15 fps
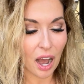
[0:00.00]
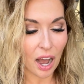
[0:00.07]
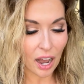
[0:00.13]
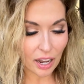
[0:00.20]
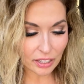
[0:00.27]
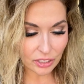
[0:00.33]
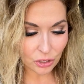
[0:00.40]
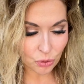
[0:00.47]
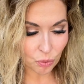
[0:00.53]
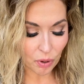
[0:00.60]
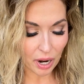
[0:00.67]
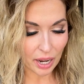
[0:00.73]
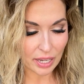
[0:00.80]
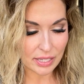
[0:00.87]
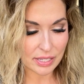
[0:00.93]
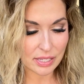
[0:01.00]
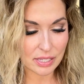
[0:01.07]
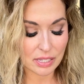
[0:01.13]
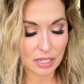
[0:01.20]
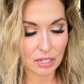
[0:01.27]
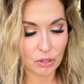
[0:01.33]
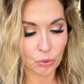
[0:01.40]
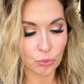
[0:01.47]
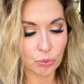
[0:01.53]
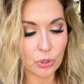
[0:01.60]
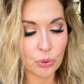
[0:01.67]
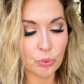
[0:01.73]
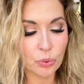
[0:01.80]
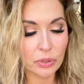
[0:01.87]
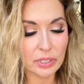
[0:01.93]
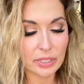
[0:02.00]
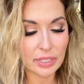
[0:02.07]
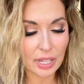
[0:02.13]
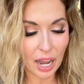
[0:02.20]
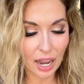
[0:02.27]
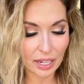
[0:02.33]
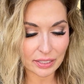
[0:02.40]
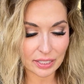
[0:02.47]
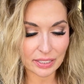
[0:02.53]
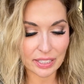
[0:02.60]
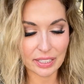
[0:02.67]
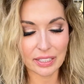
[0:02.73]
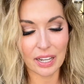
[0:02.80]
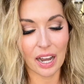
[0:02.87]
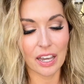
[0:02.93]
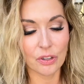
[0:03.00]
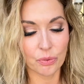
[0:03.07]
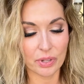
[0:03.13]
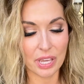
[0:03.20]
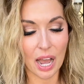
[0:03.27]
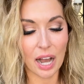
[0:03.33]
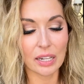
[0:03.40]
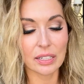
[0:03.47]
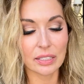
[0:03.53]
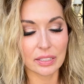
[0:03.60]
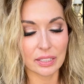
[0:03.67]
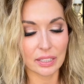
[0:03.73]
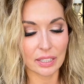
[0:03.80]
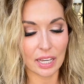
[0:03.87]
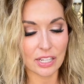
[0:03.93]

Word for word: Otherwise, we would not deny reality